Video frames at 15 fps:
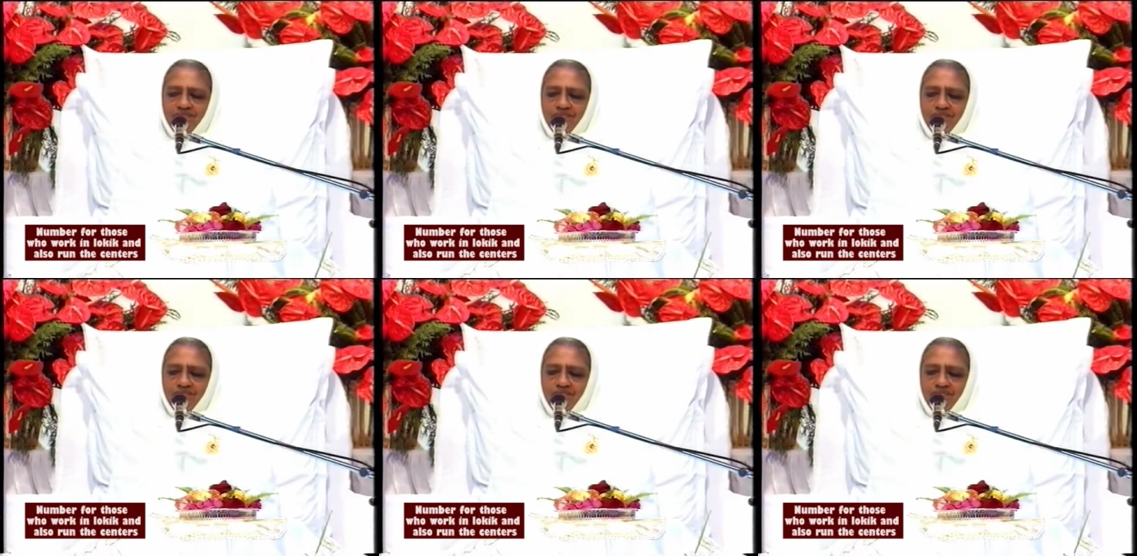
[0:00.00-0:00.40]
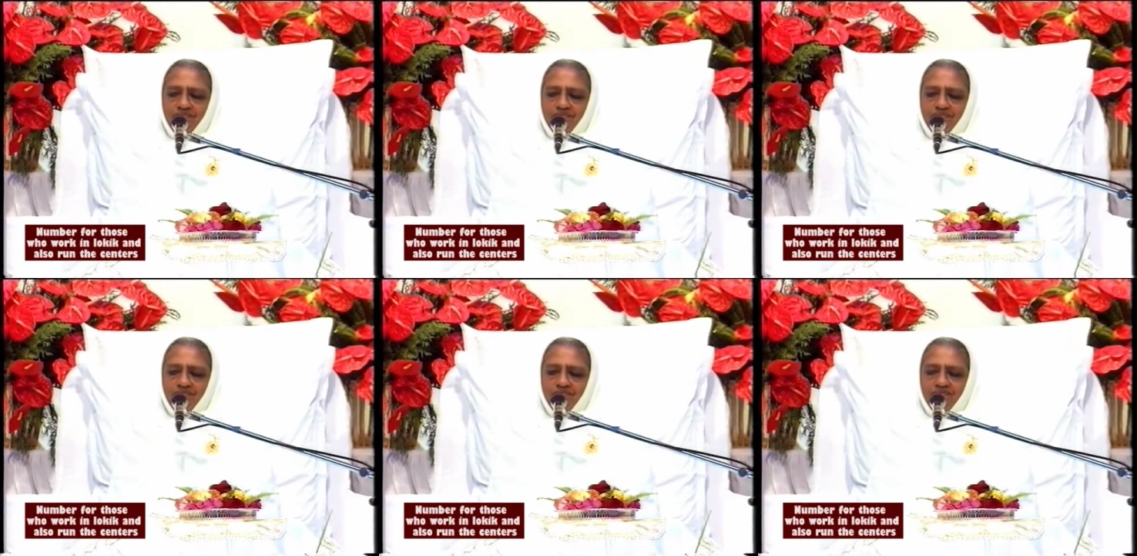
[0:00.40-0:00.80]

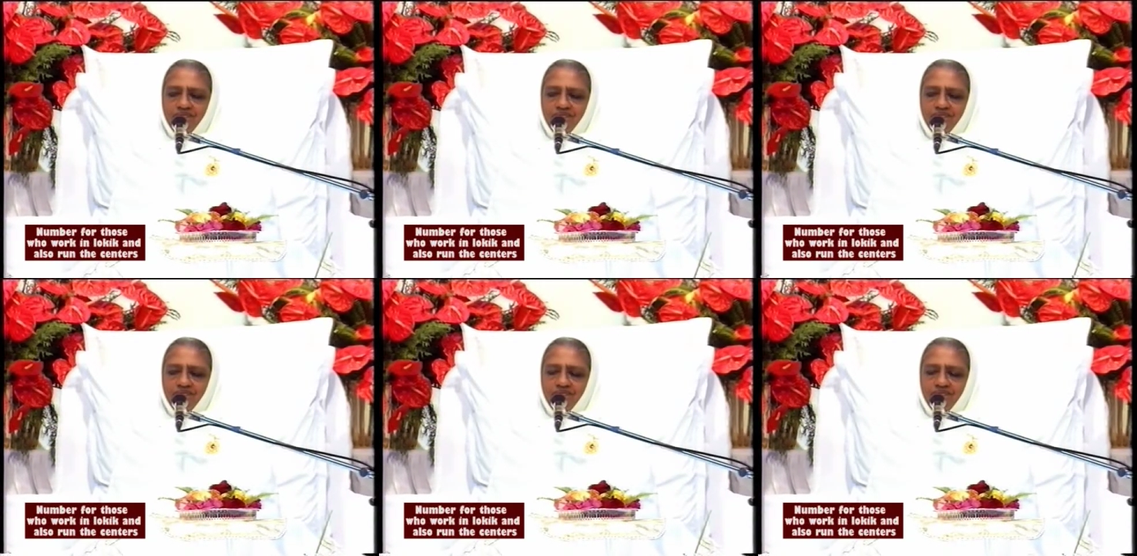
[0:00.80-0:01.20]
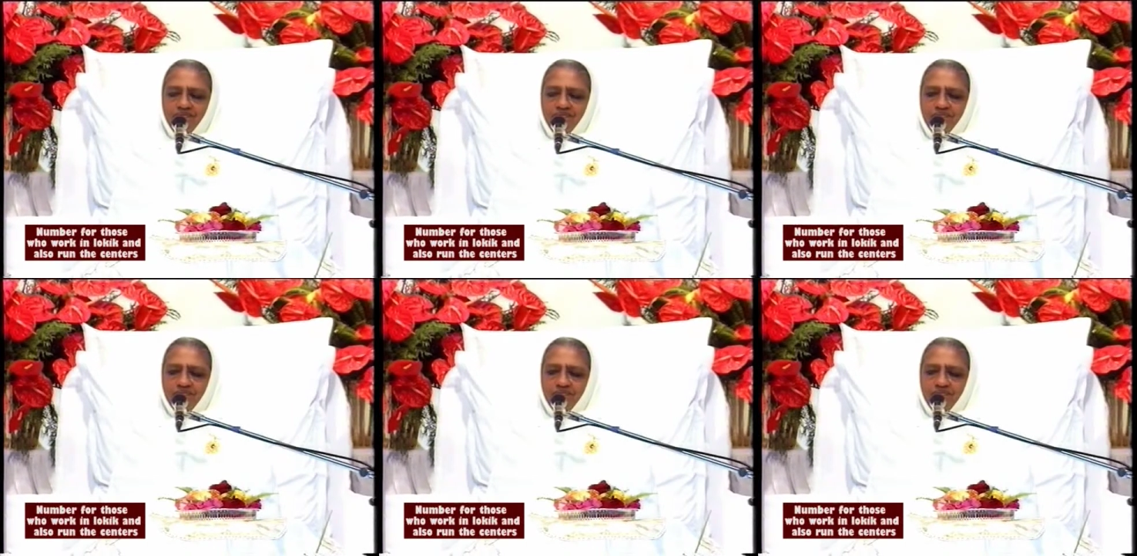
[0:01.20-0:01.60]

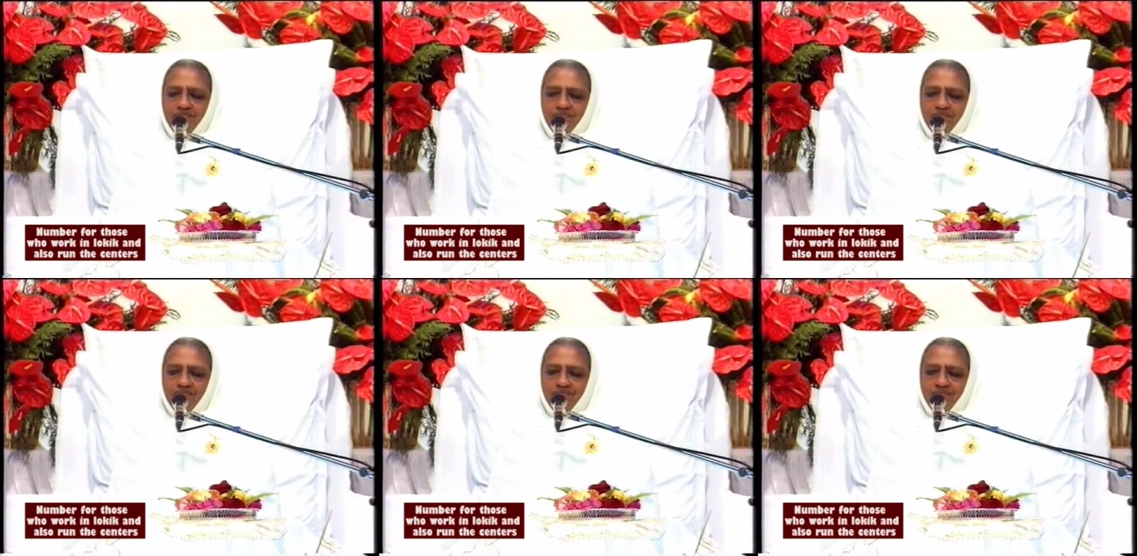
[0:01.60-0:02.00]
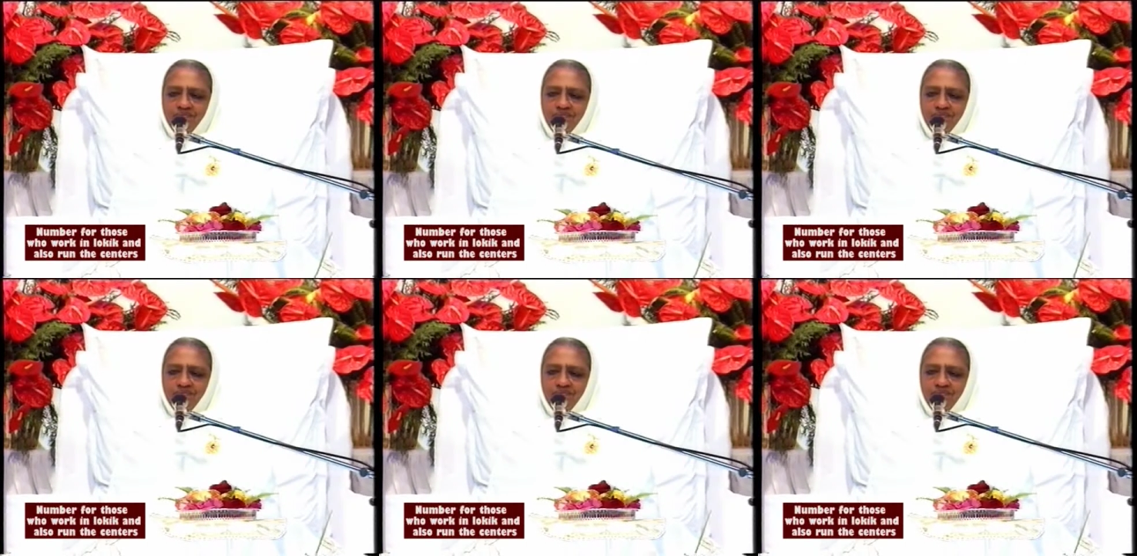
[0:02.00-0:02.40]

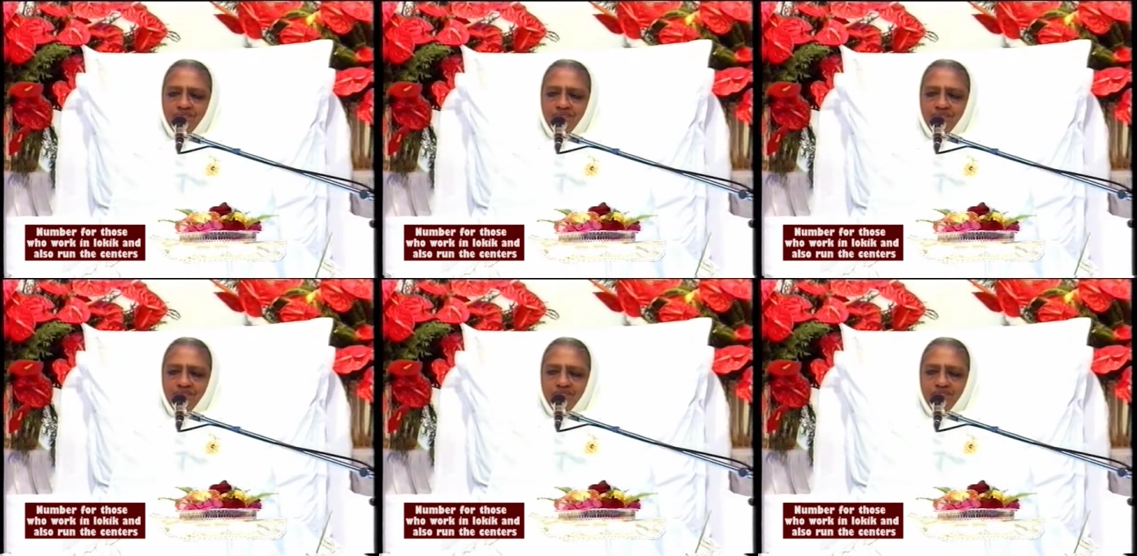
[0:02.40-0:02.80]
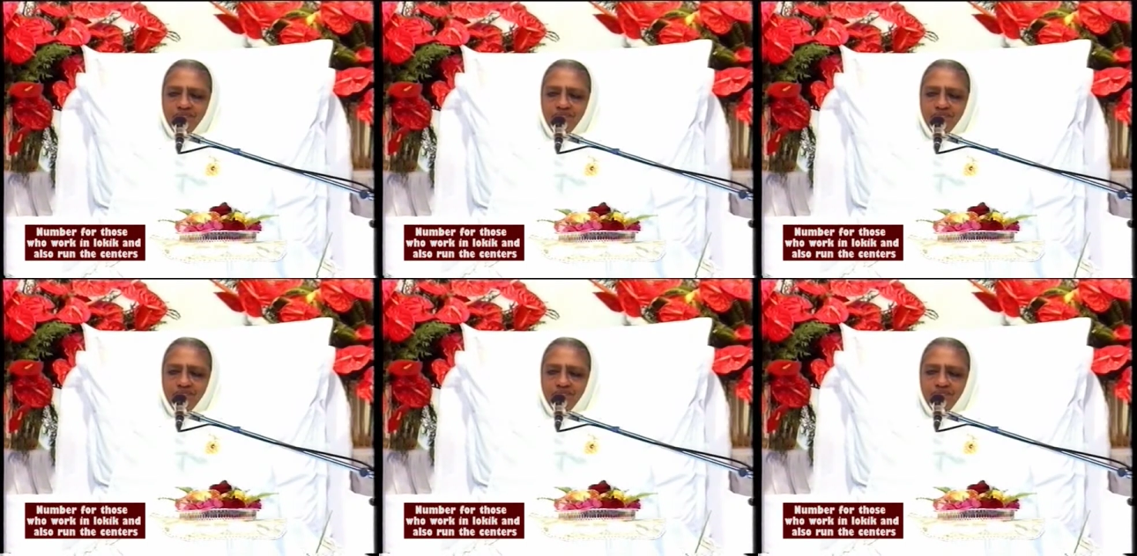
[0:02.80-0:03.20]

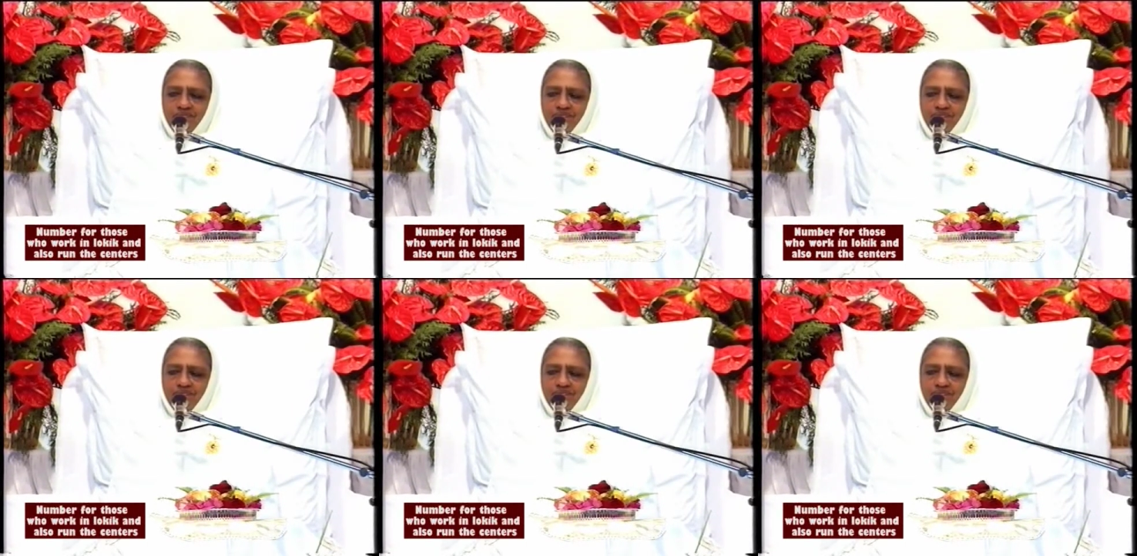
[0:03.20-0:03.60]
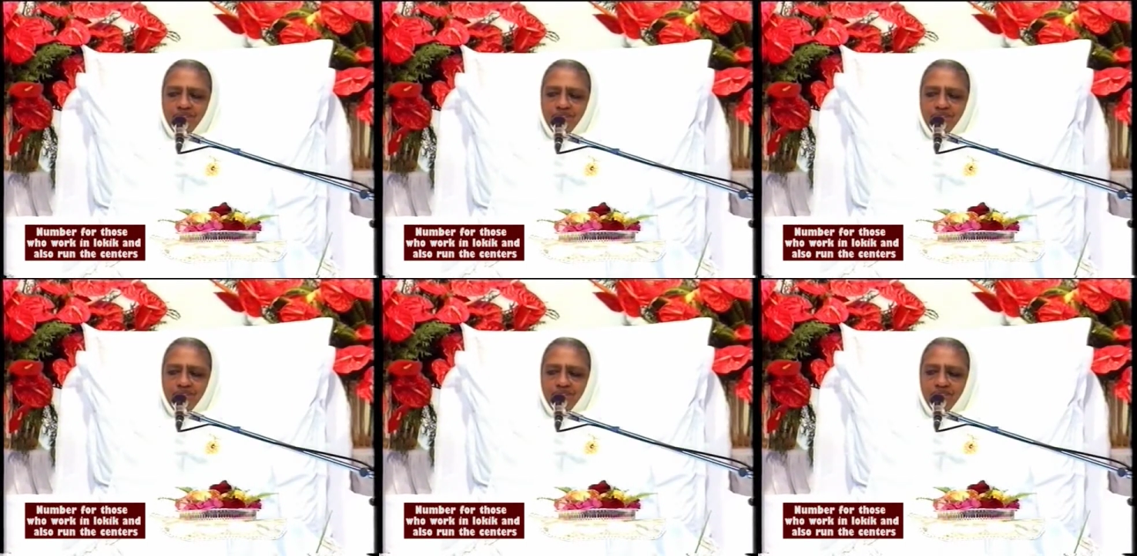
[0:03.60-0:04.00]

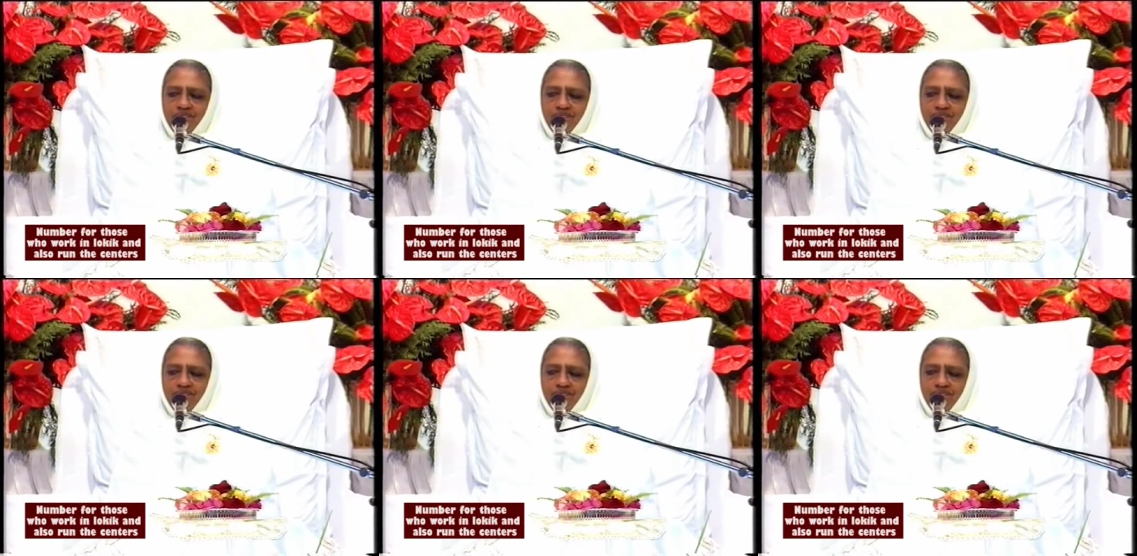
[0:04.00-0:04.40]
(no one is talking)